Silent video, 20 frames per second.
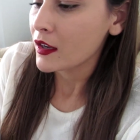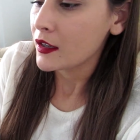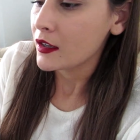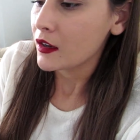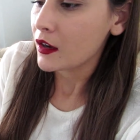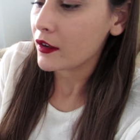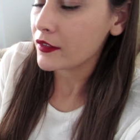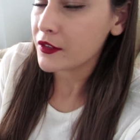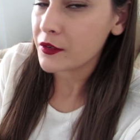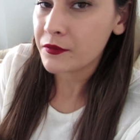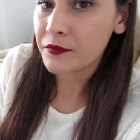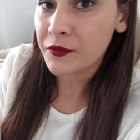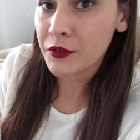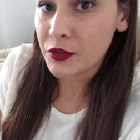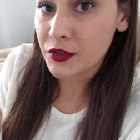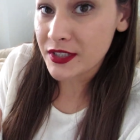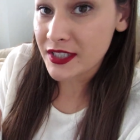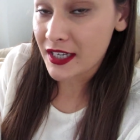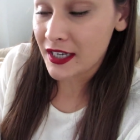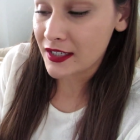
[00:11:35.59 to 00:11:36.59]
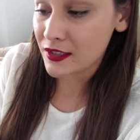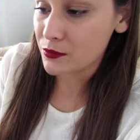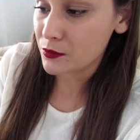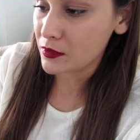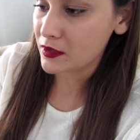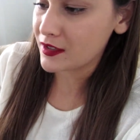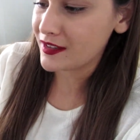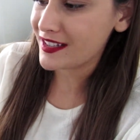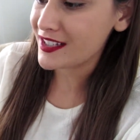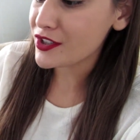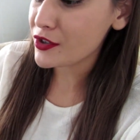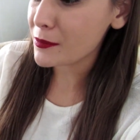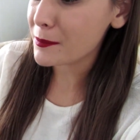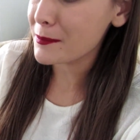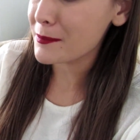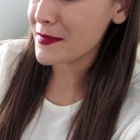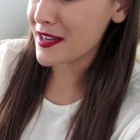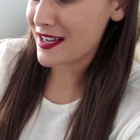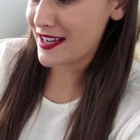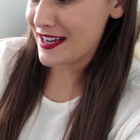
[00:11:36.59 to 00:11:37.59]
On the full size one, these are
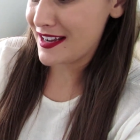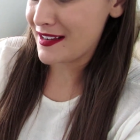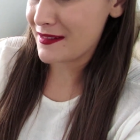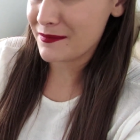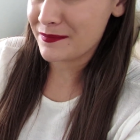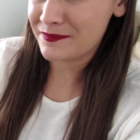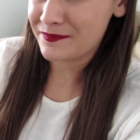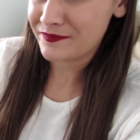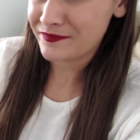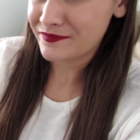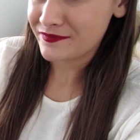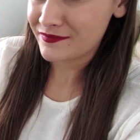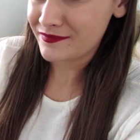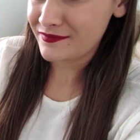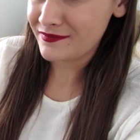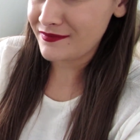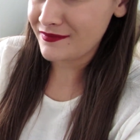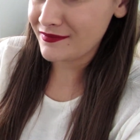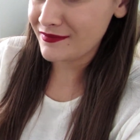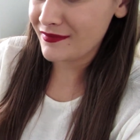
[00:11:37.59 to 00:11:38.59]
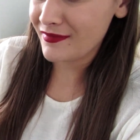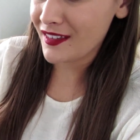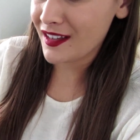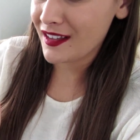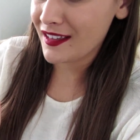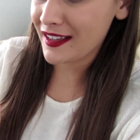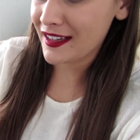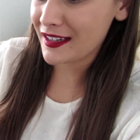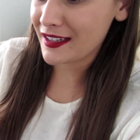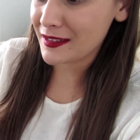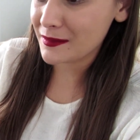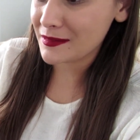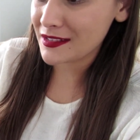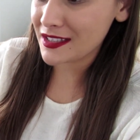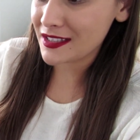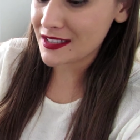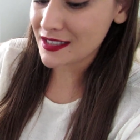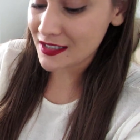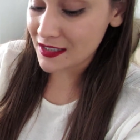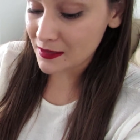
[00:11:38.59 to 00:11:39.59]
mini. like, I'm
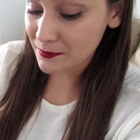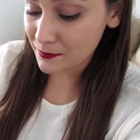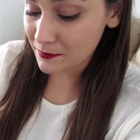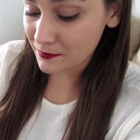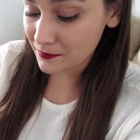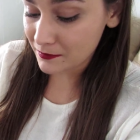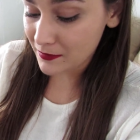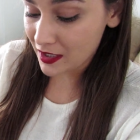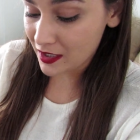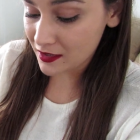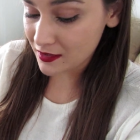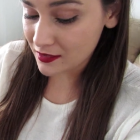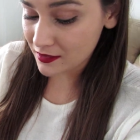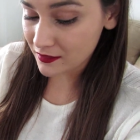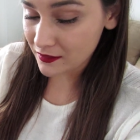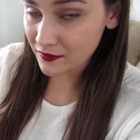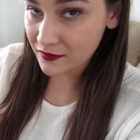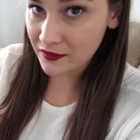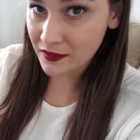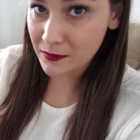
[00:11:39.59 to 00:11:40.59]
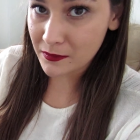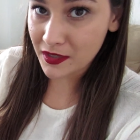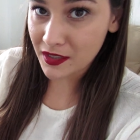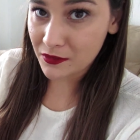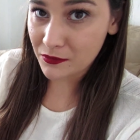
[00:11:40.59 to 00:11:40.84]
like, this is massive. The mini